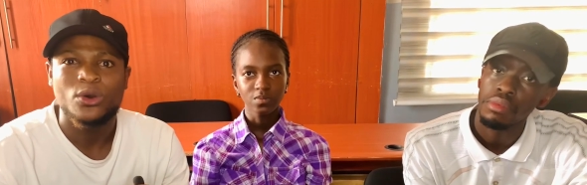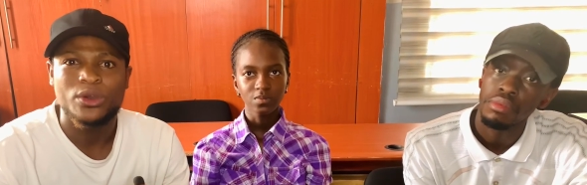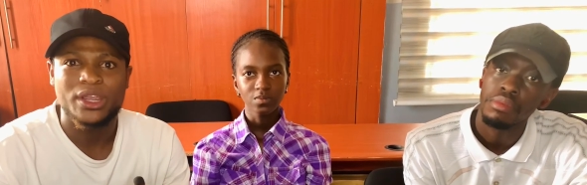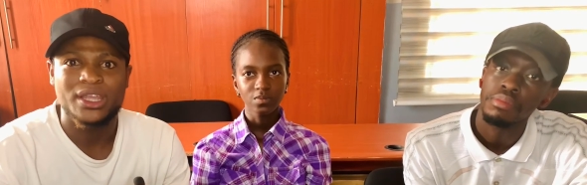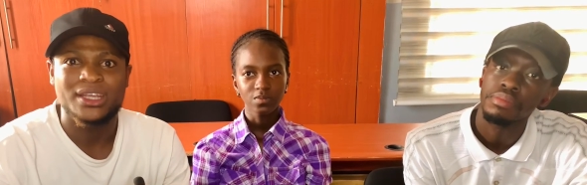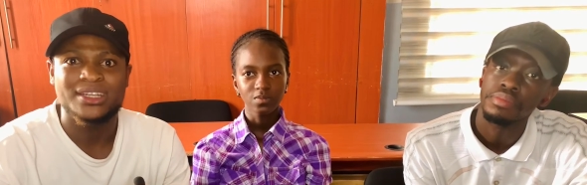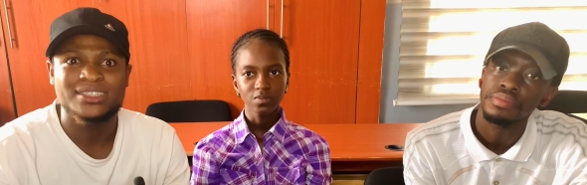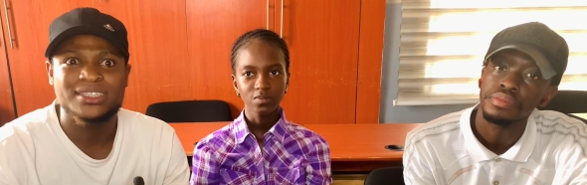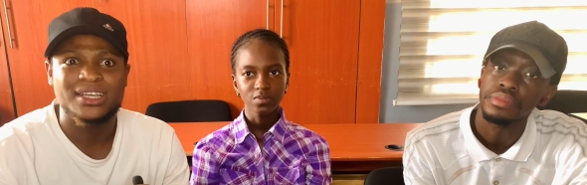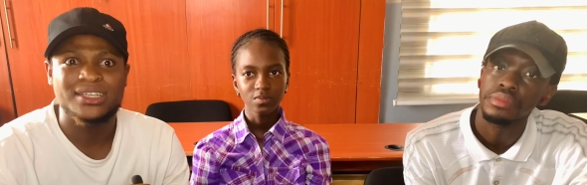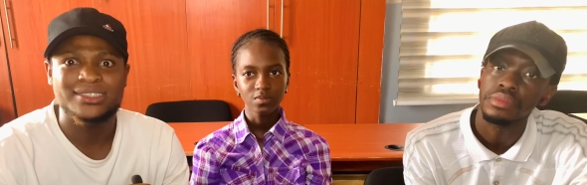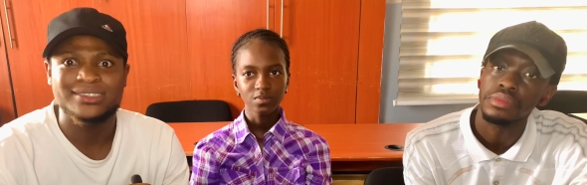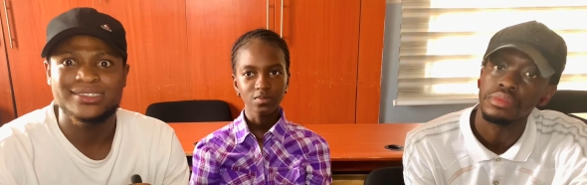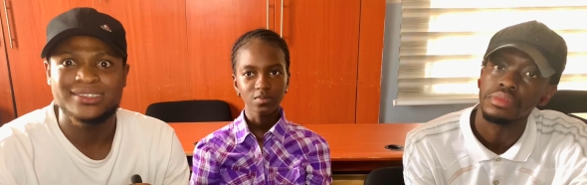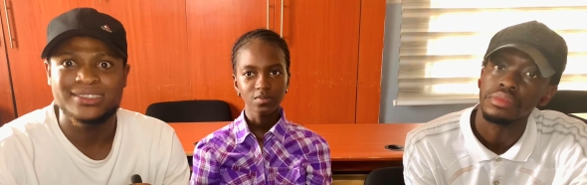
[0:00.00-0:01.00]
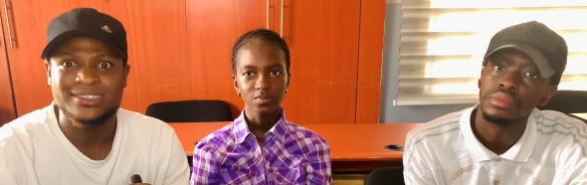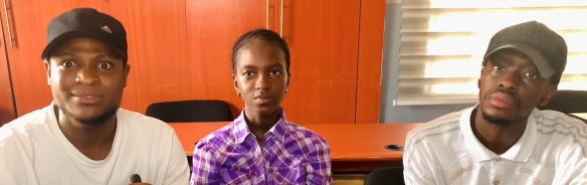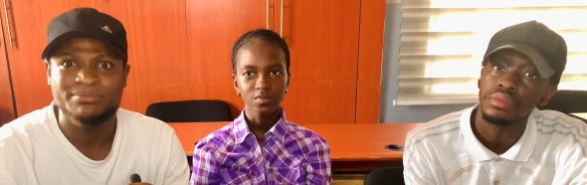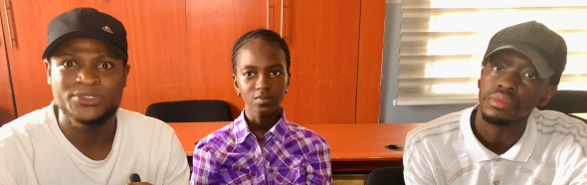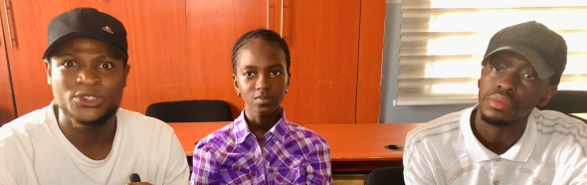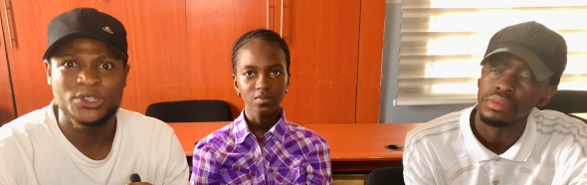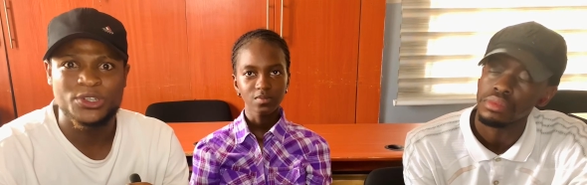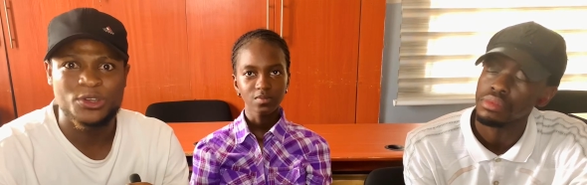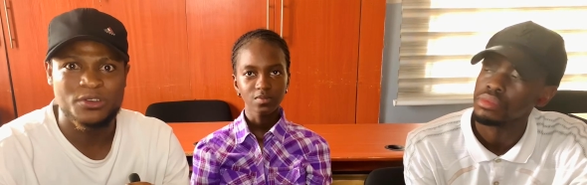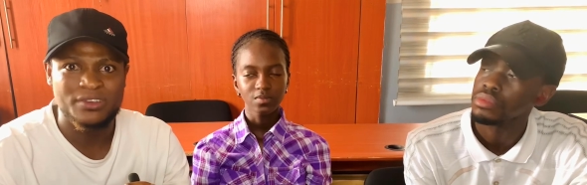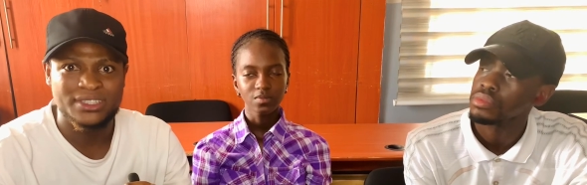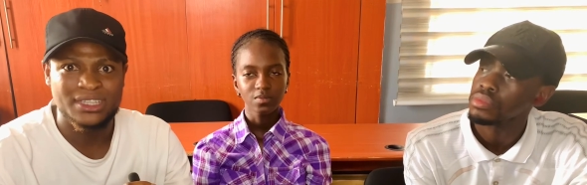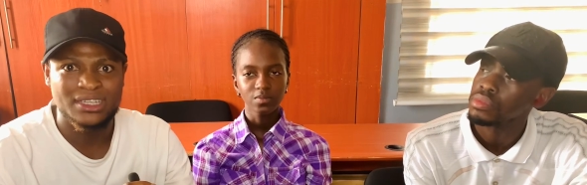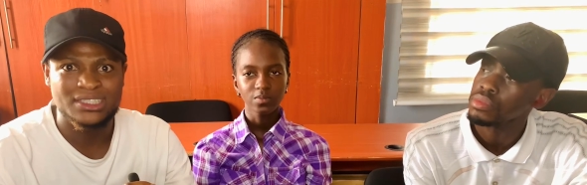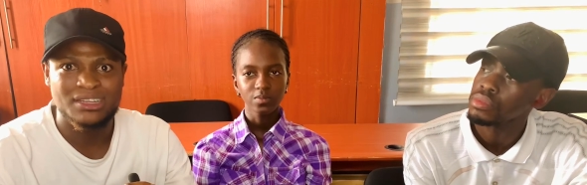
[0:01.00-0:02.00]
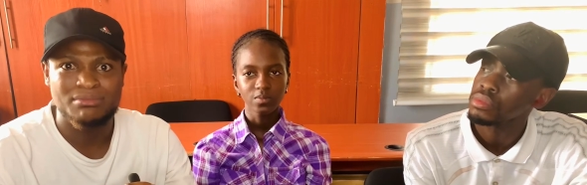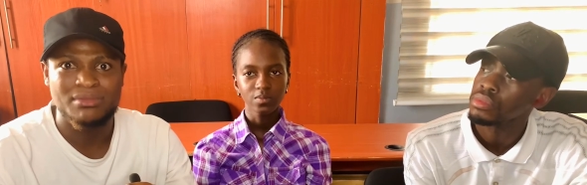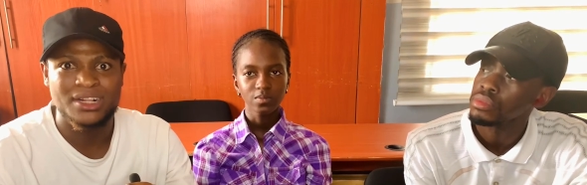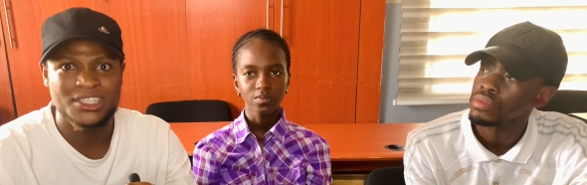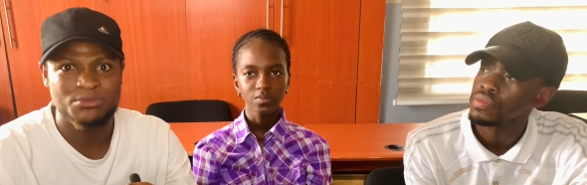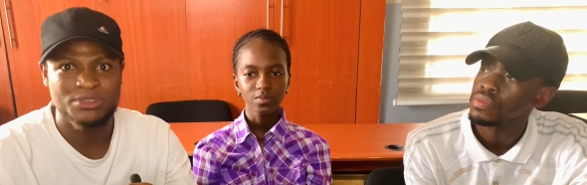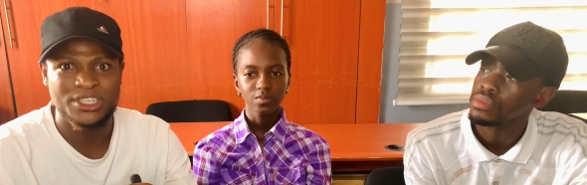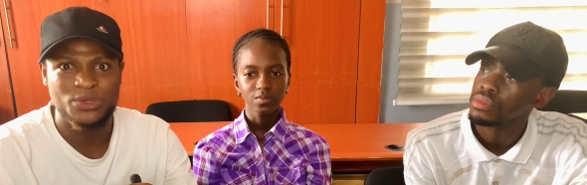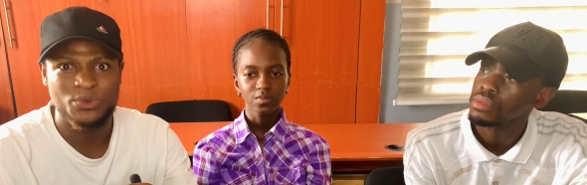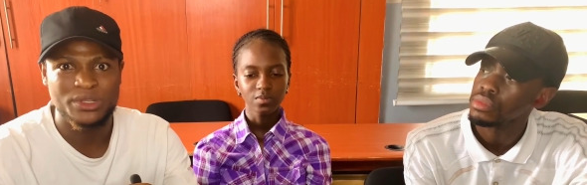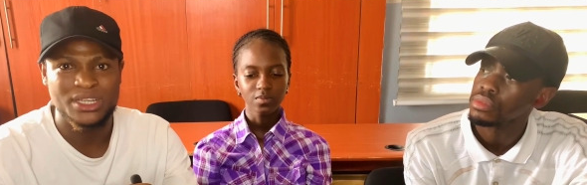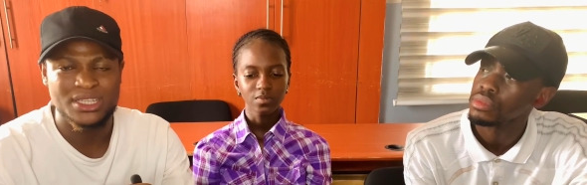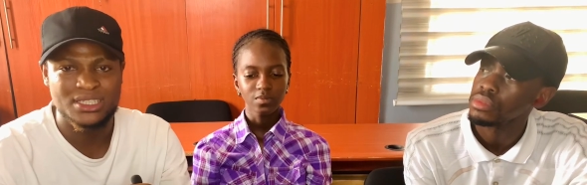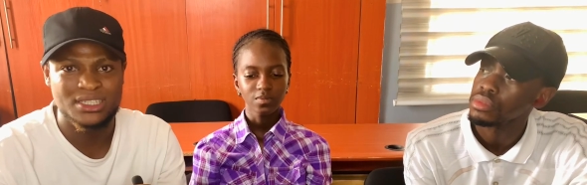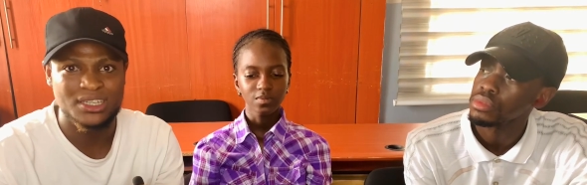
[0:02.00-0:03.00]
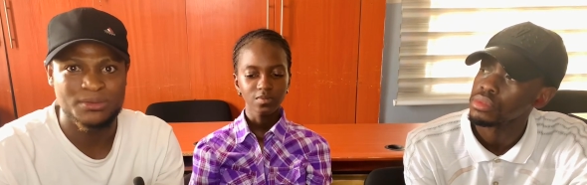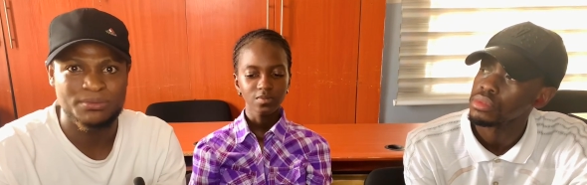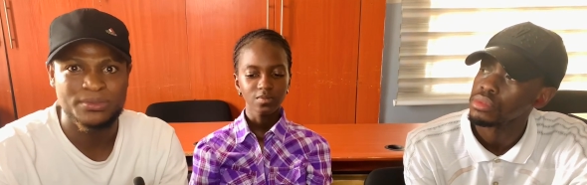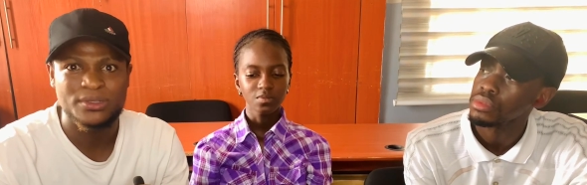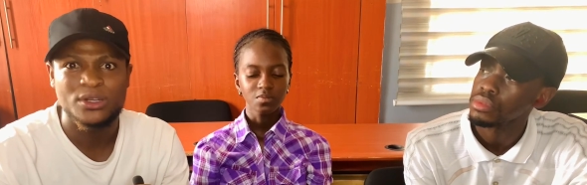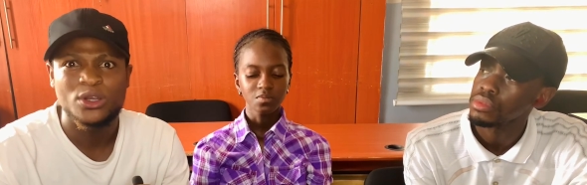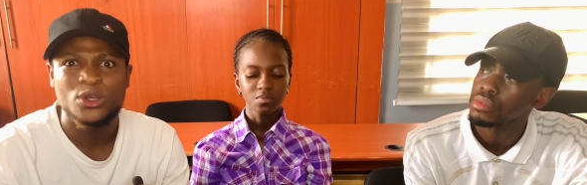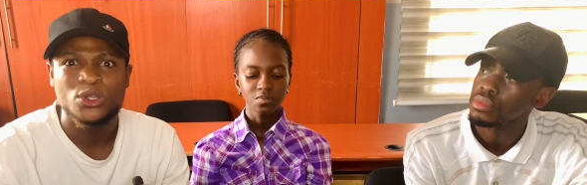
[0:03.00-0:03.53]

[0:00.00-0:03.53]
Speaker 1: Okay, they said a journey of a thousand miles begins with a step.